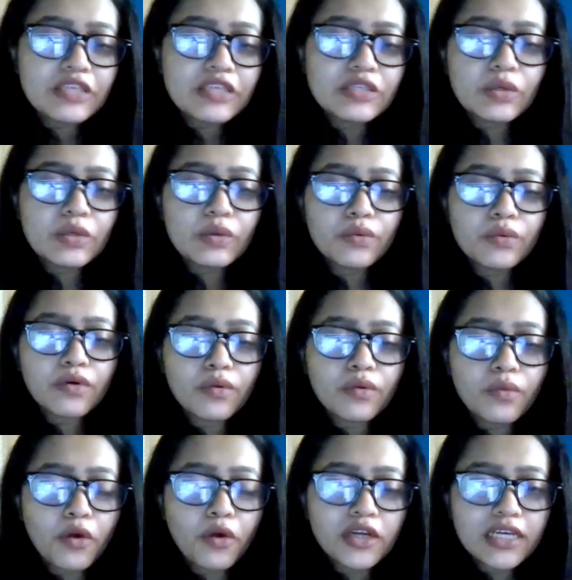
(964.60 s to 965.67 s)
So
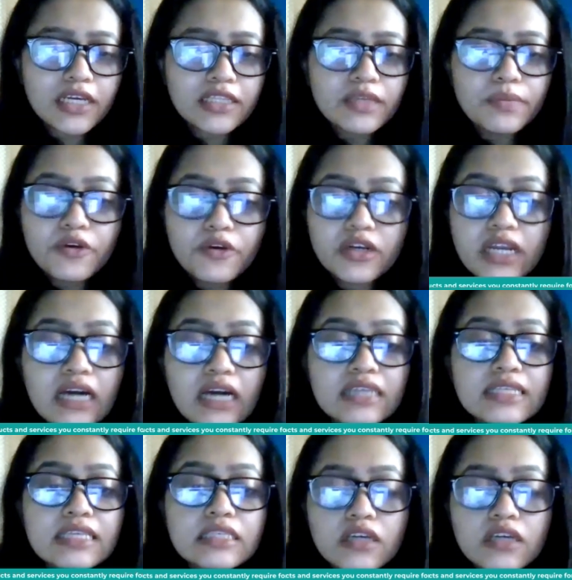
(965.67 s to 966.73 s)
what are the products
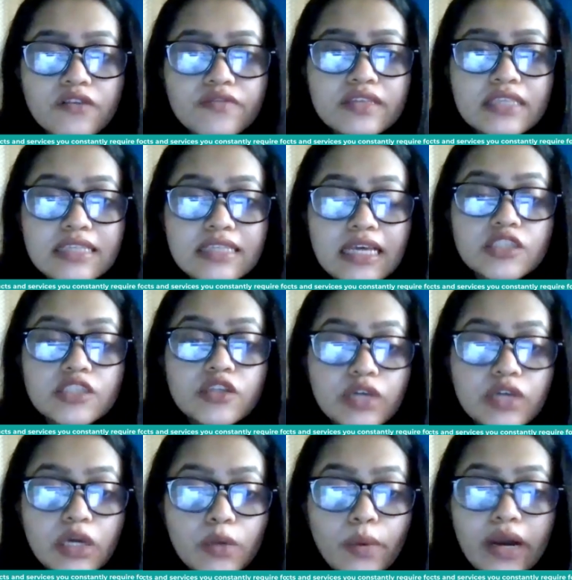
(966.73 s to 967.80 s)
and services that you
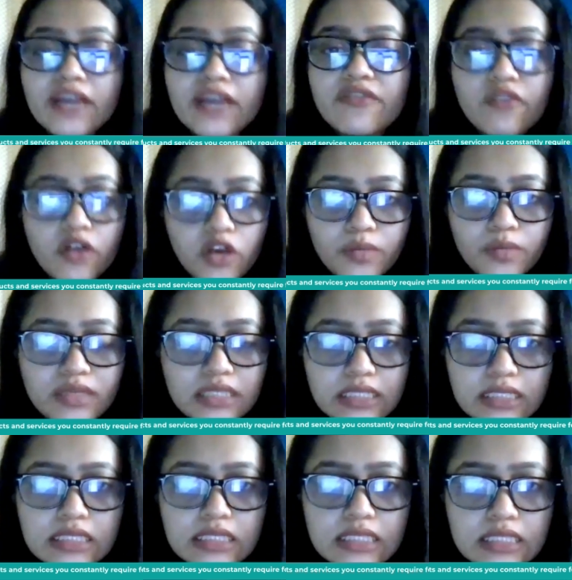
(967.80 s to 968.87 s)
required for your
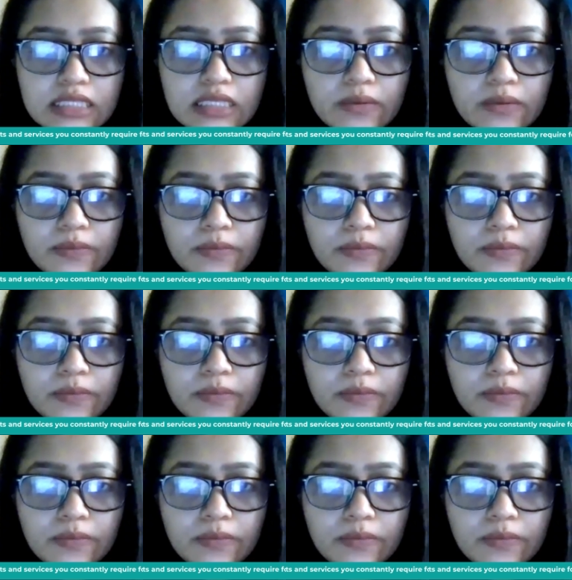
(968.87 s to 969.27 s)
business?